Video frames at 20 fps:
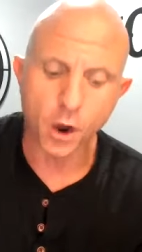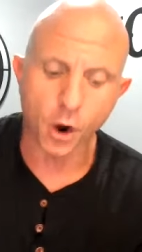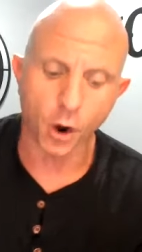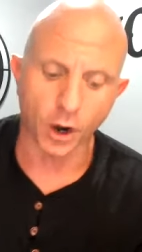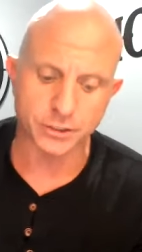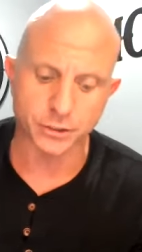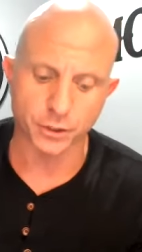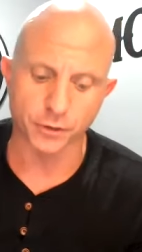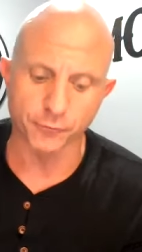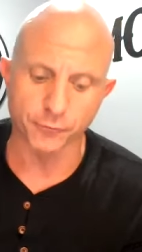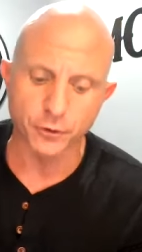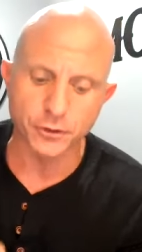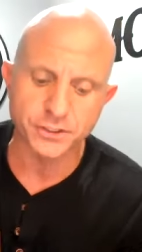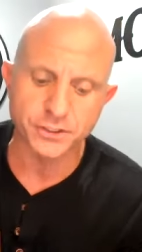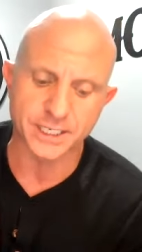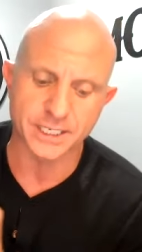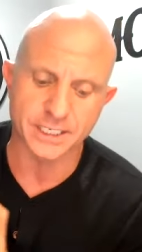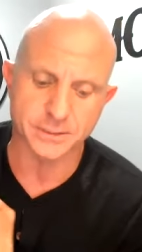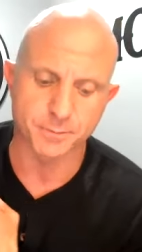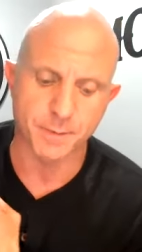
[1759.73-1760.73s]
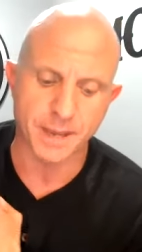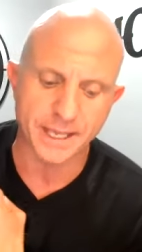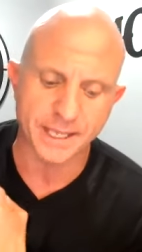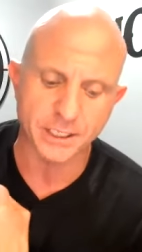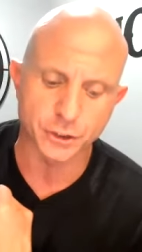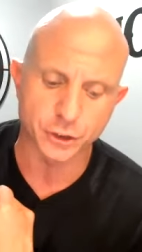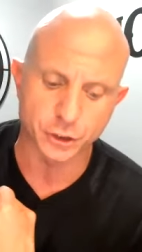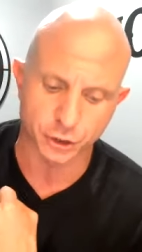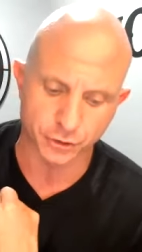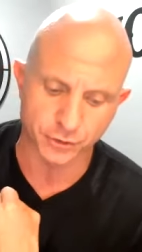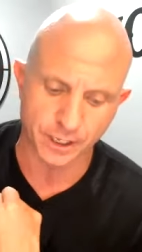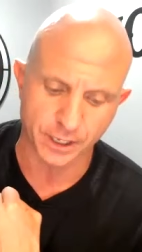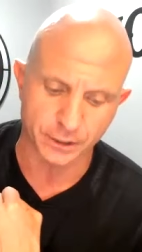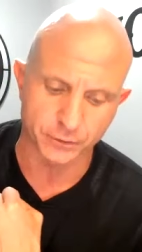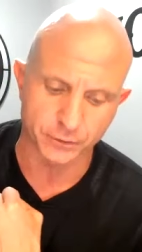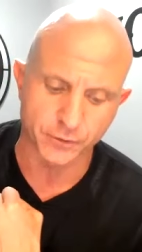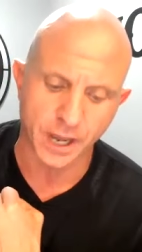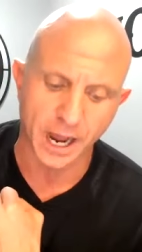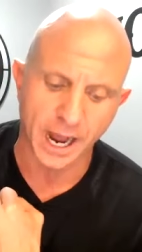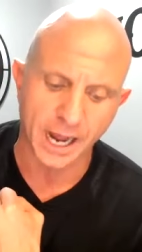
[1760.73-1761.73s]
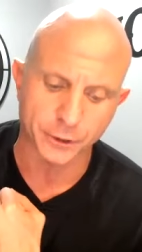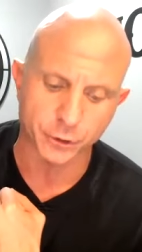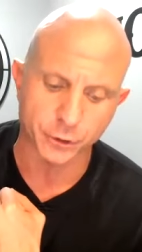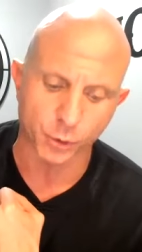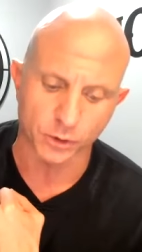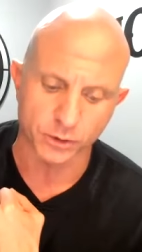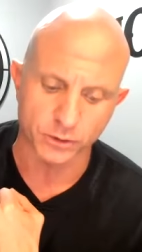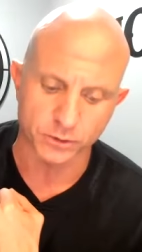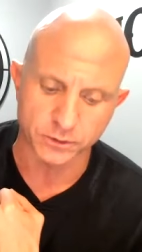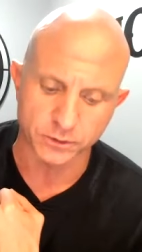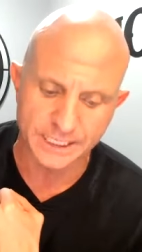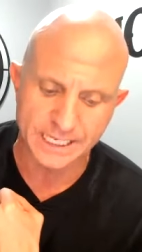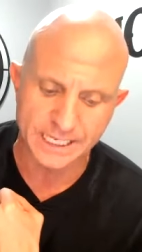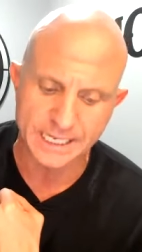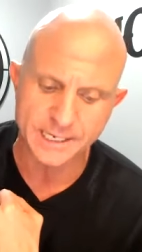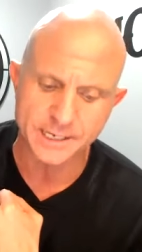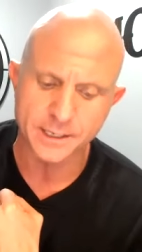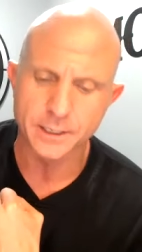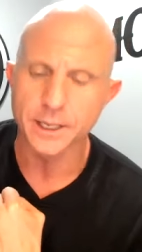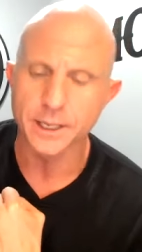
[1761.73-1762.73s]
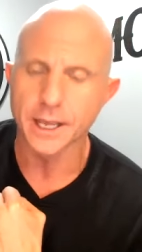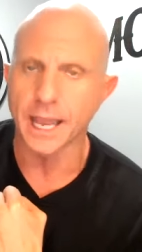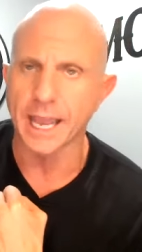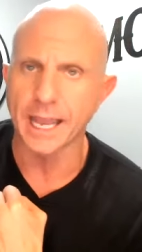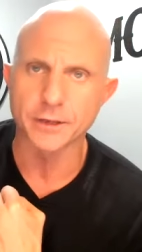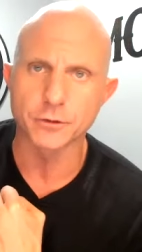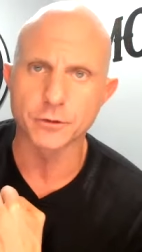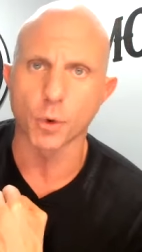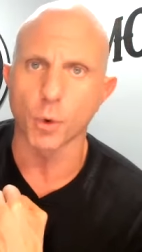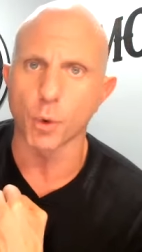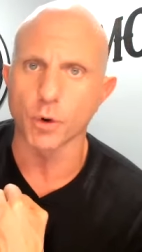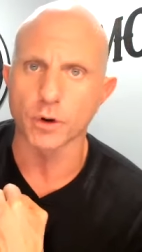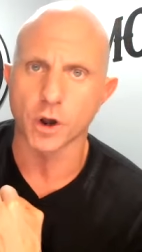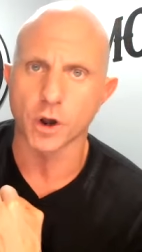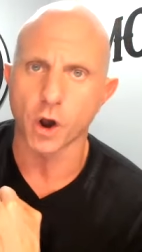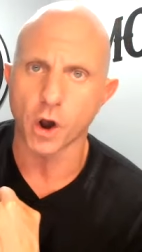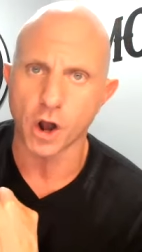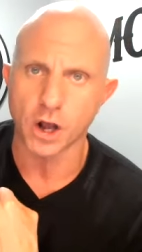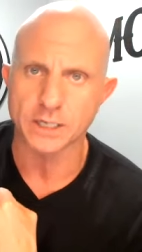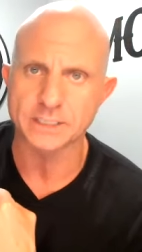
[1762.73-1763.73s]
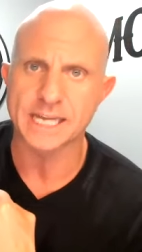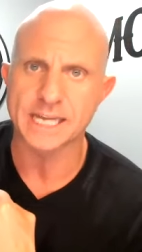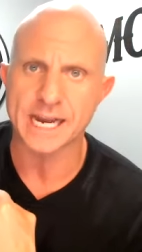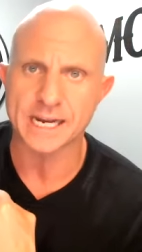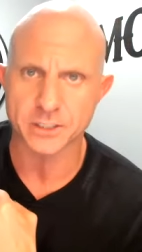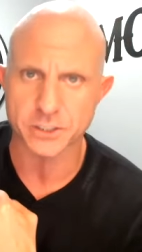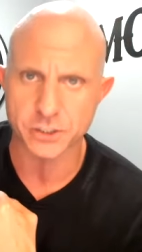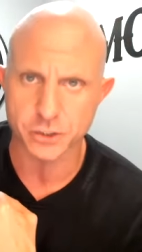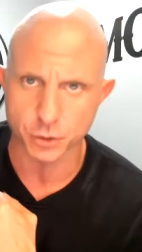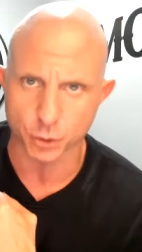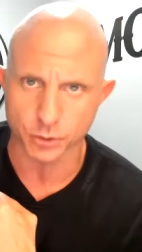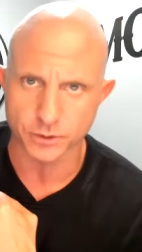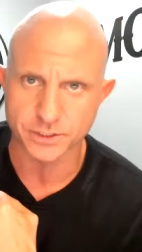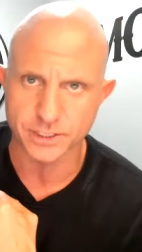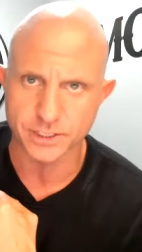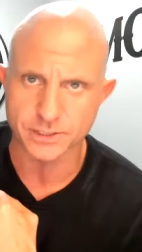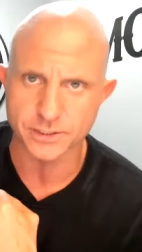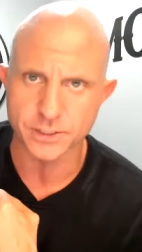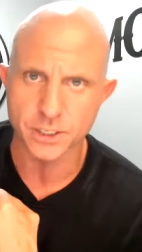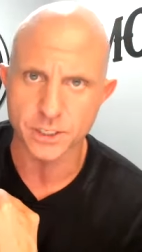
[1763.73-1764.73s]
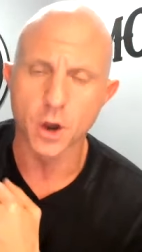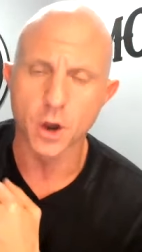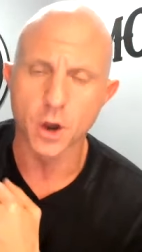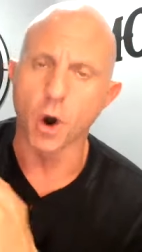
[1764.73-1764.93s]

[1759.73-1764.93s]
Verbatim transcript: All right. So the first thing is making sure that you've got your lead and or contact sources